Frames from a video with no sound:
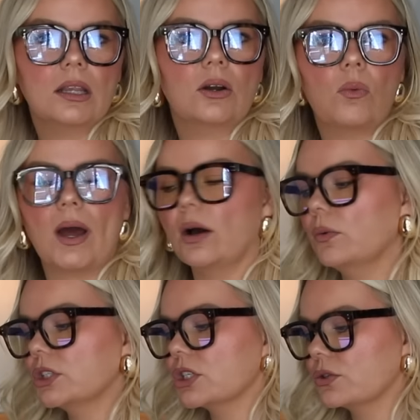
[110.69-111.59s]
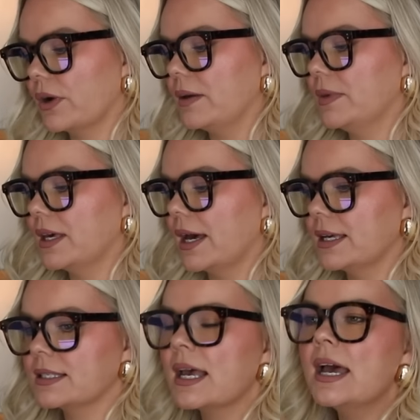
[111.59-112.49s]
a little while, which is great
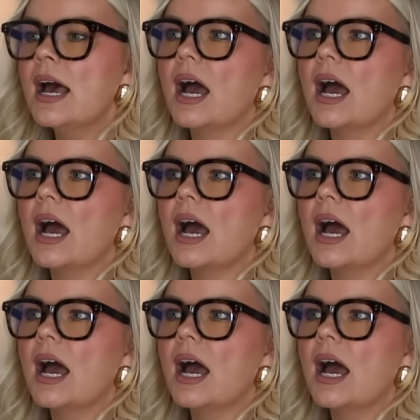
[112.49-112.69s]
because